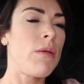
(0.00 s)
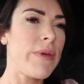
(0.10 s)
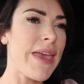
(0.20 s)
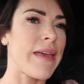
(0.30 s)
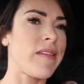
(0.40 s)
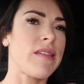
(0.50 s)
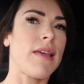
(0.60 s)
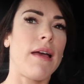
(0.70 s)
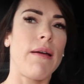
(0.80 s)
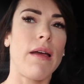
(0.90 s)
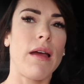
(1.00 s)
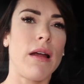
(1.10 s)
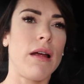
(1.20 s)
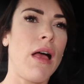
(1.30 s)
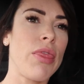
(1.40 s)
But yes,
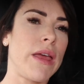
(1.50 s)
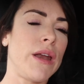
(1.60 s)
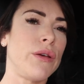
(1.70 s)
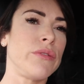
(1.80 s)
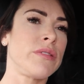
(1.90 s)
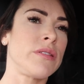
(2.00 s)
on that note,